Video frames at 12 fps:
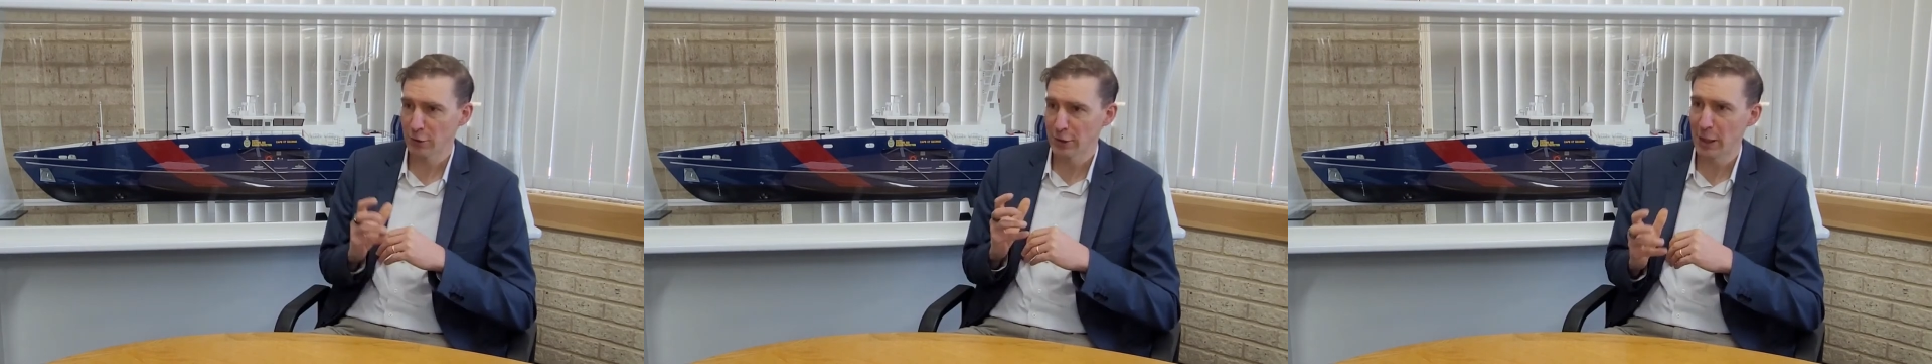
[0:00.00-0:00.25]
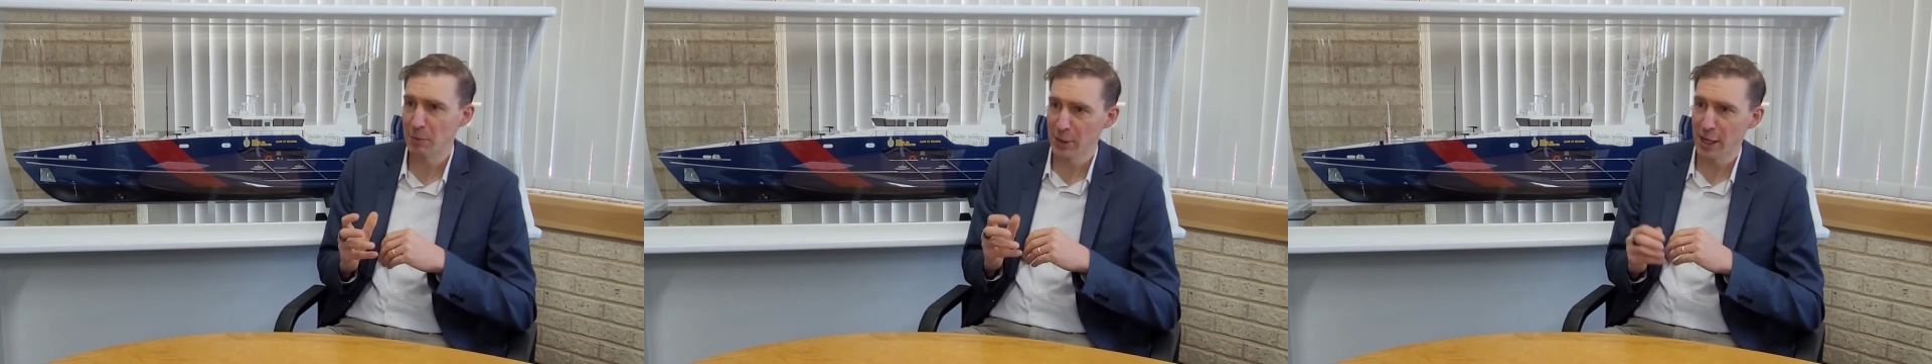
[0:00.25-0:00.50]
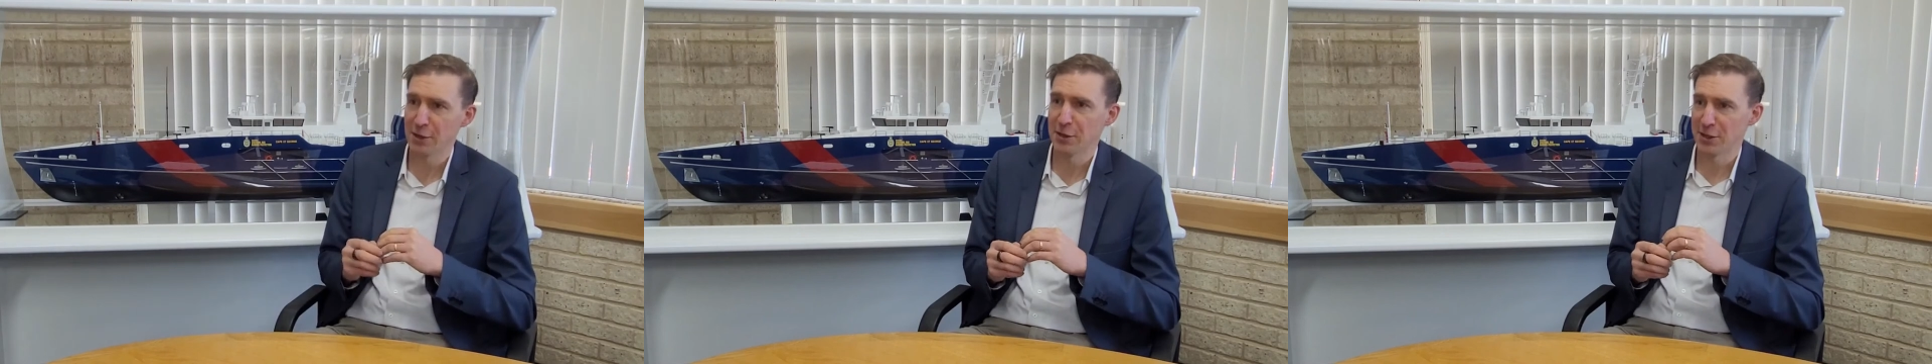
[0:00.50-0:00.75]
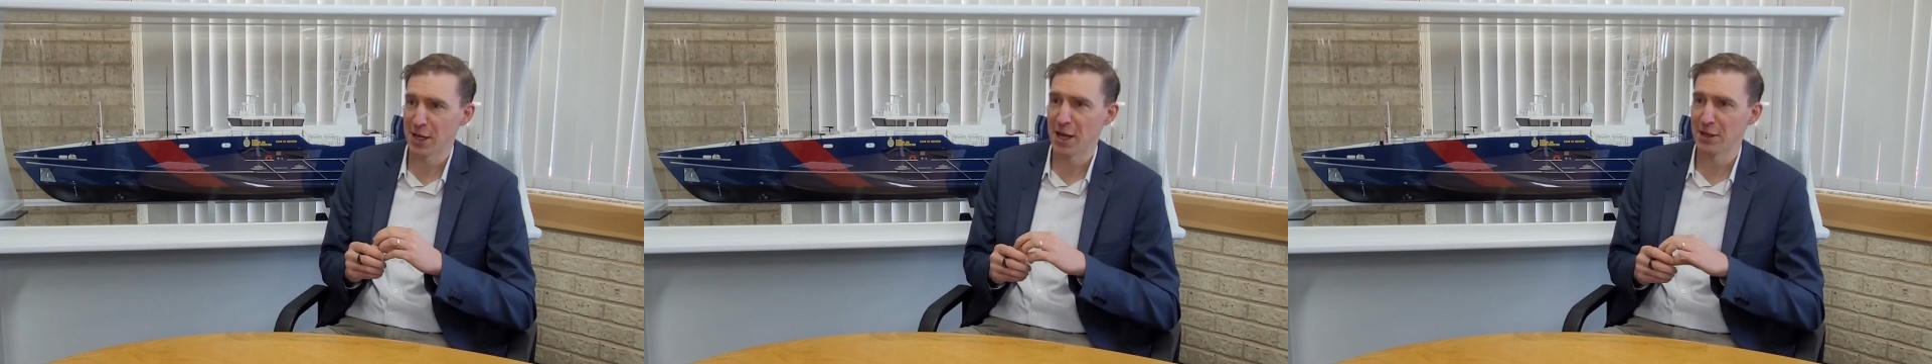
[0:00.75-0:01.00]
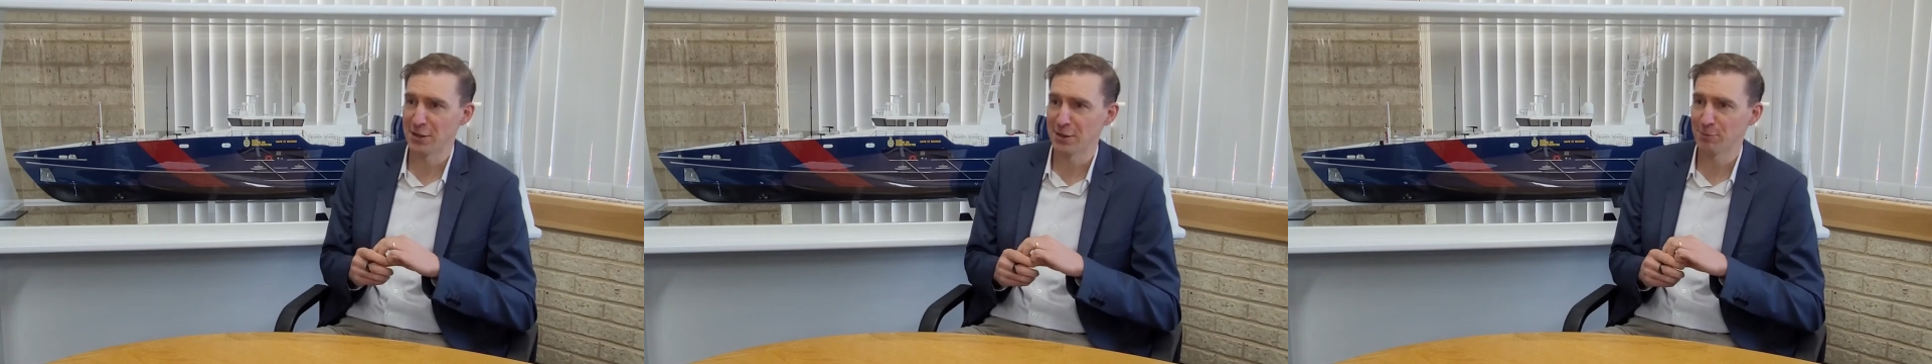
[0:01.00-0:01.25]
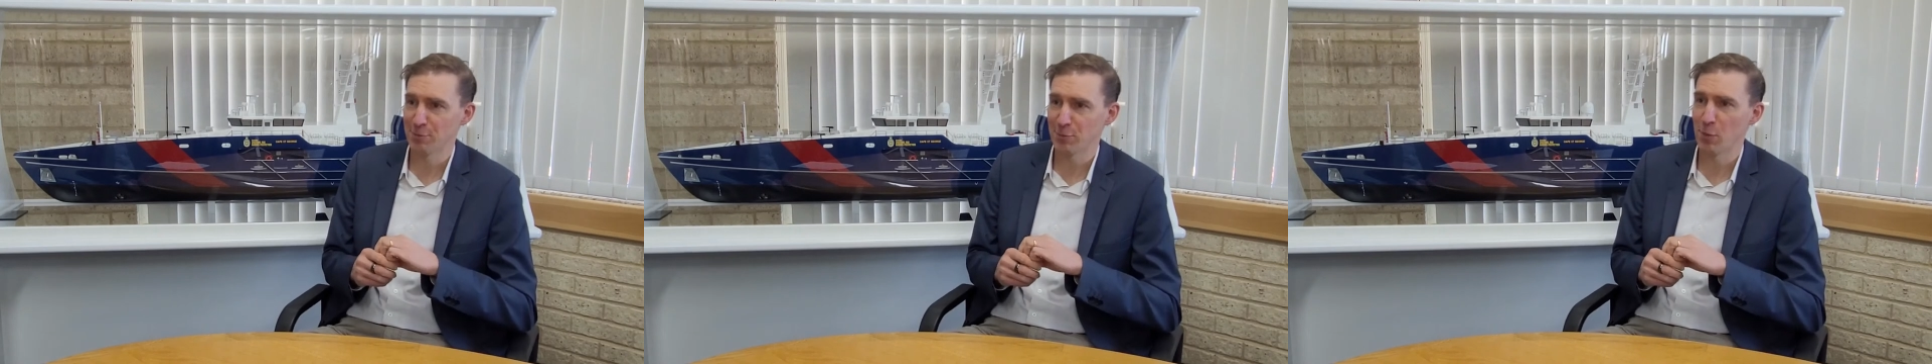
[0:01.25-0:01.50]
deeply
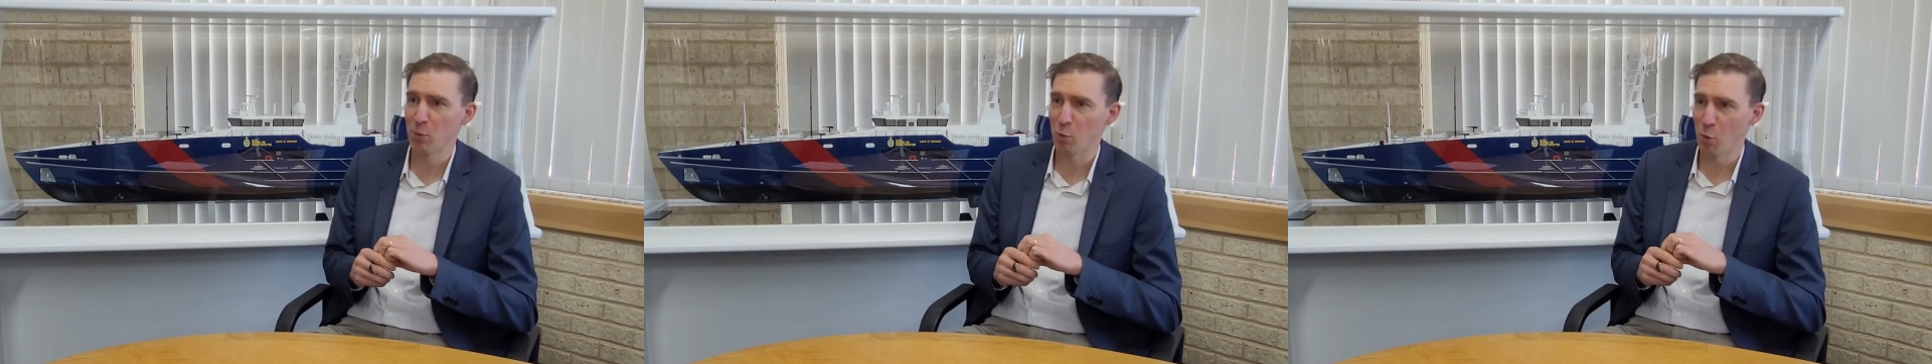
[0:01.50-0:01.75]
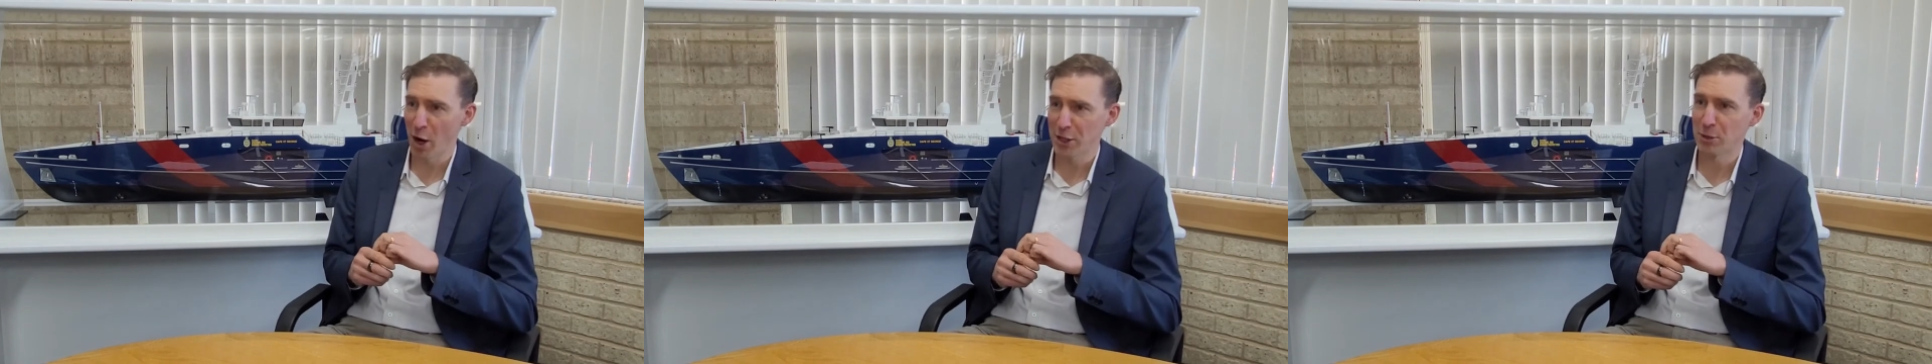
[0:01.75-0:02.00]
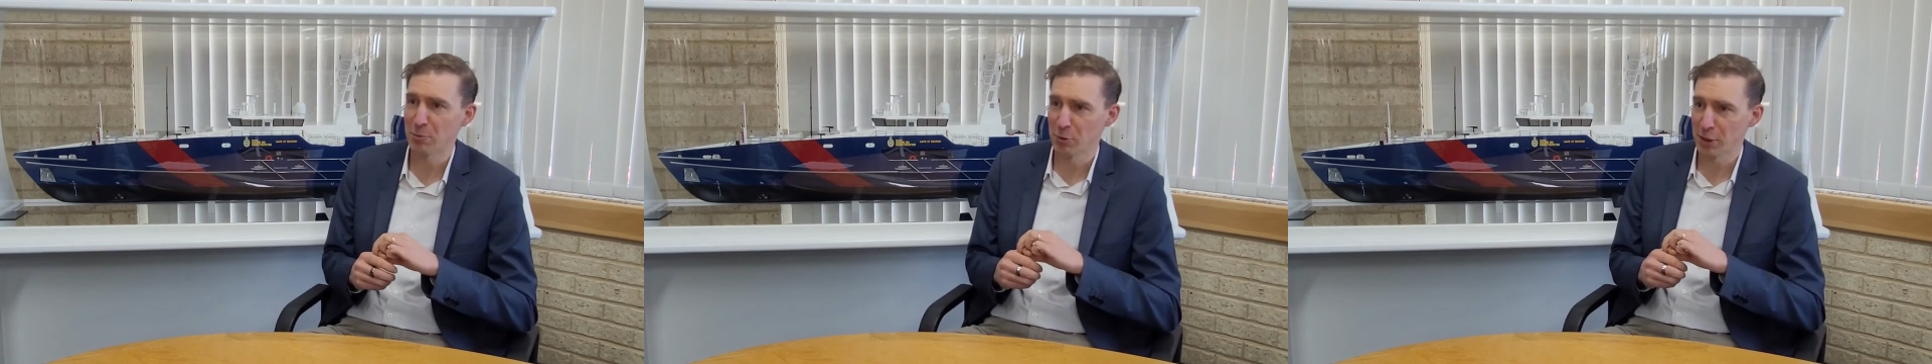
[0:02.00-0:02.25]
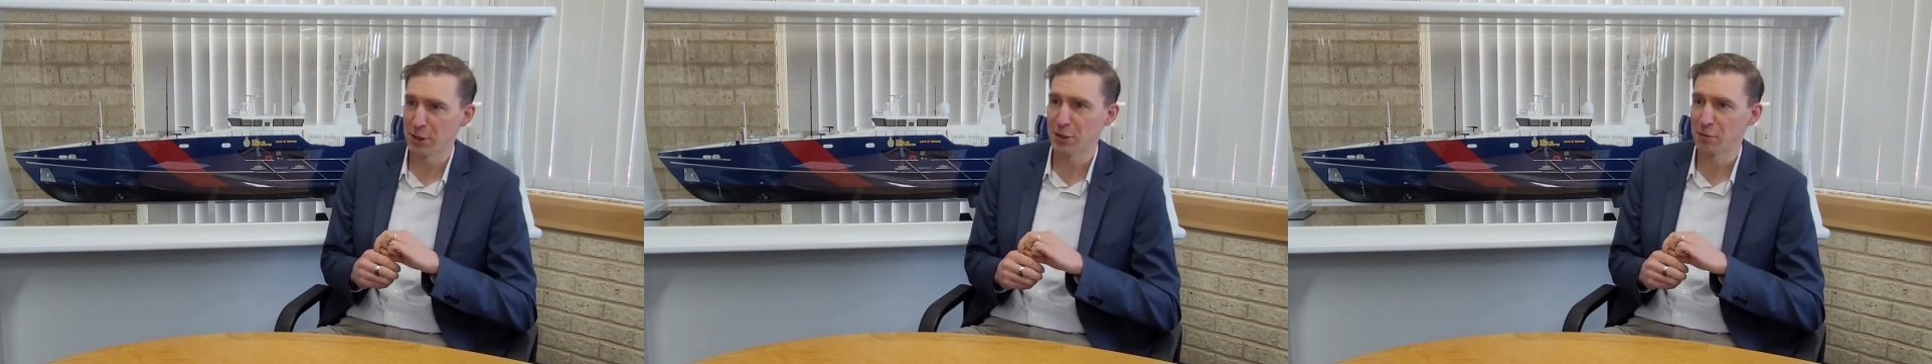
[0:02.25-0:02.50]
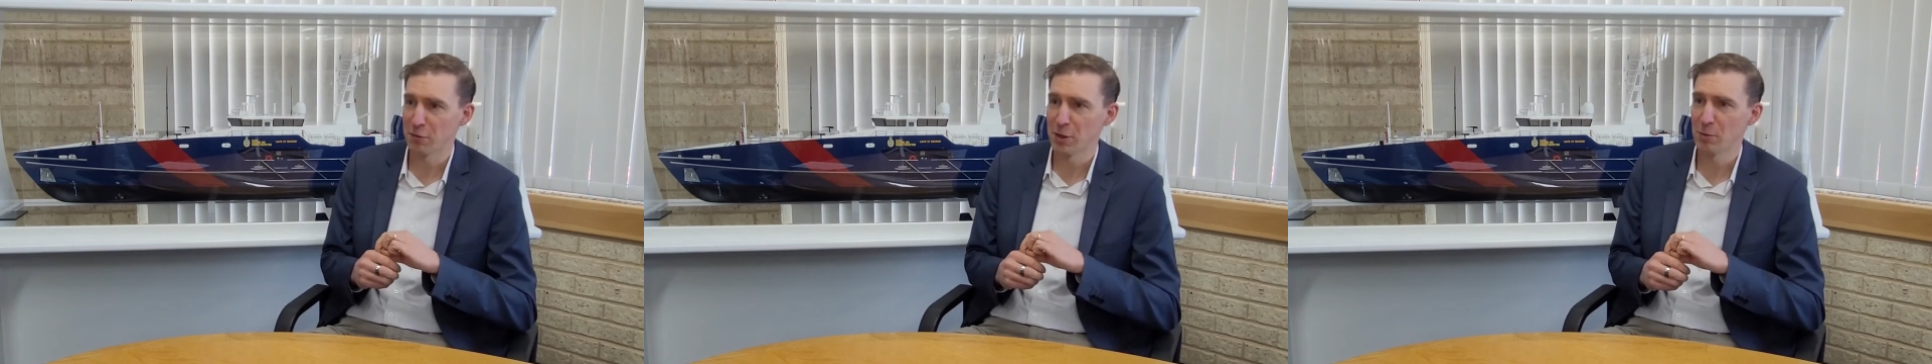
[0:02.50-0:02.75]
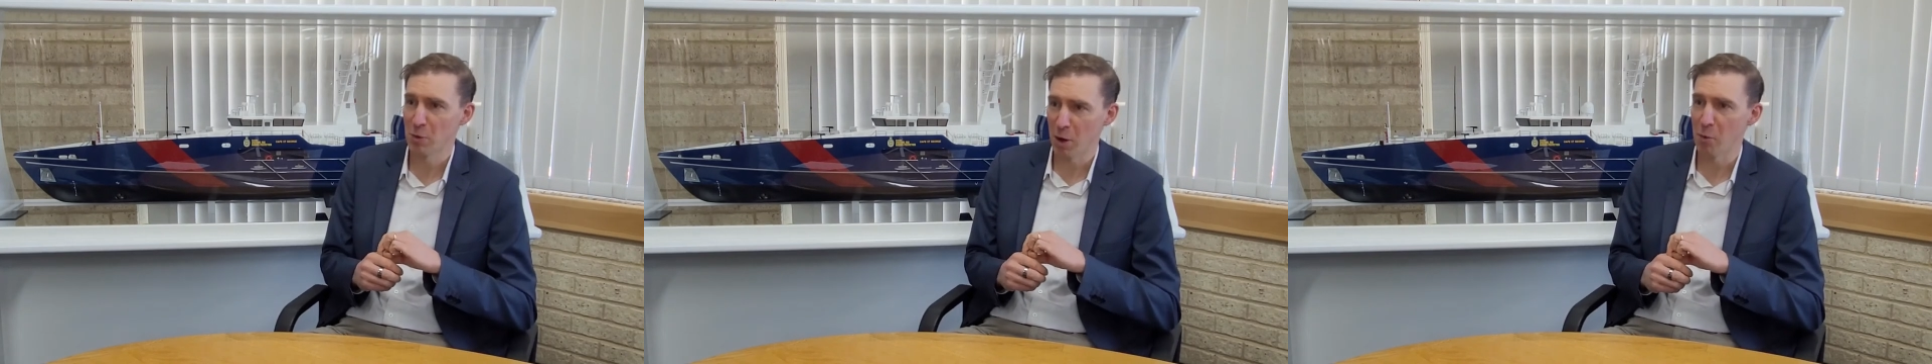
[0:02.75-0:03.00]
understands why shipbuilding is
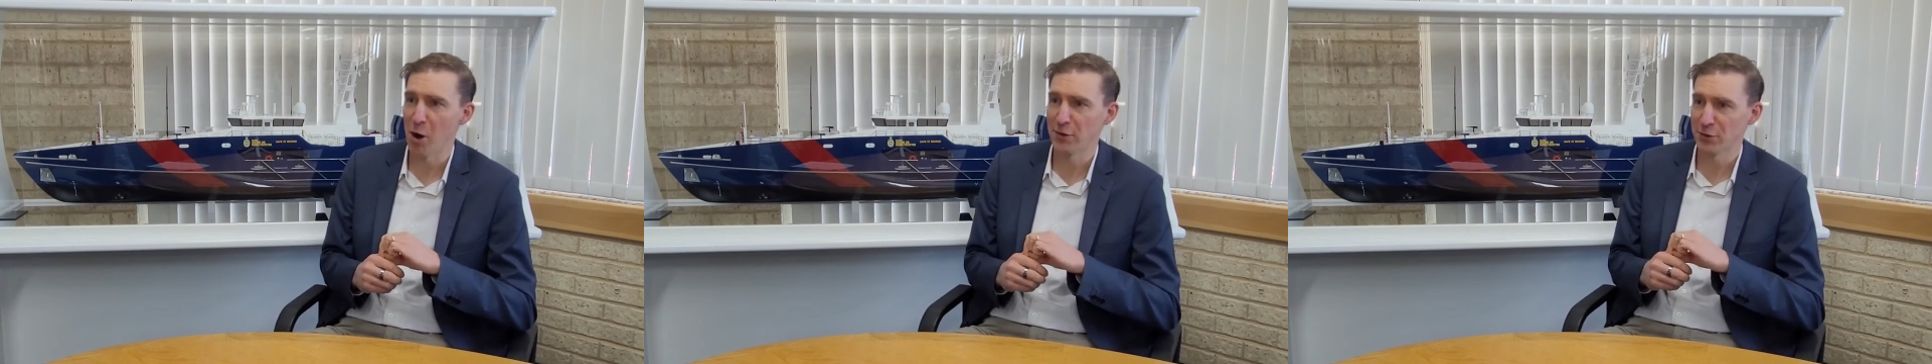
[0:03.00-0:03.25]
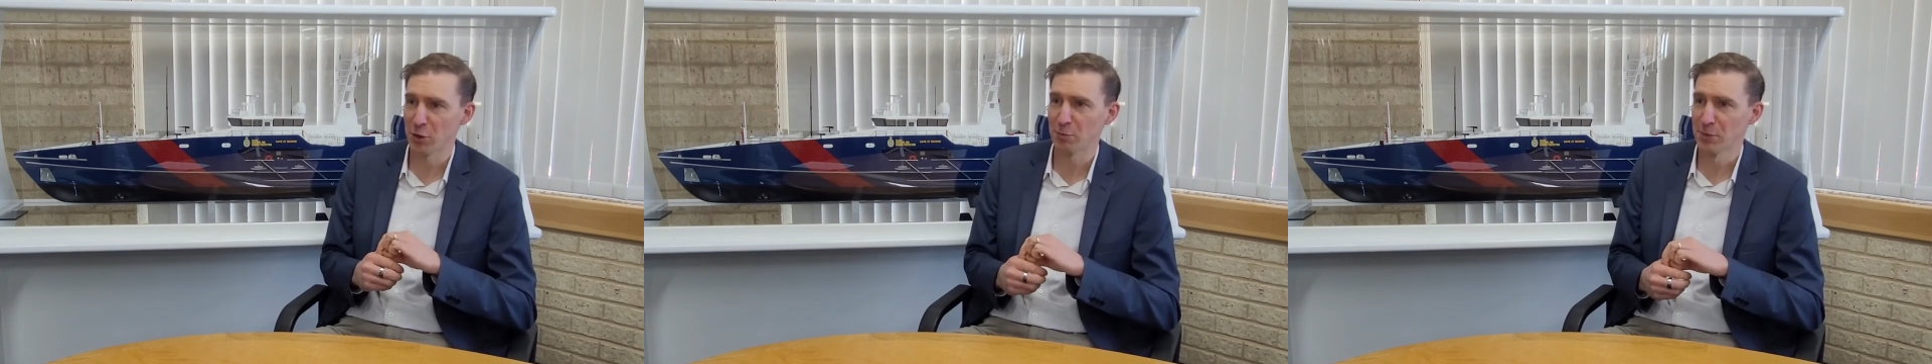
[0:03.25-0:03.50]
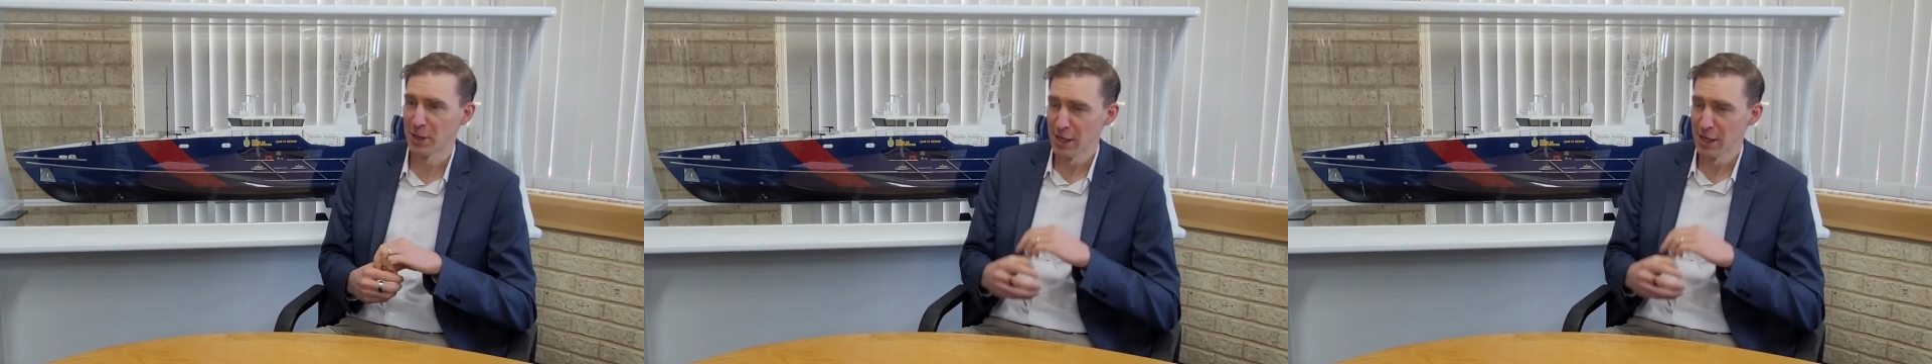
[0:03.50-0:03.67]
different and why it's not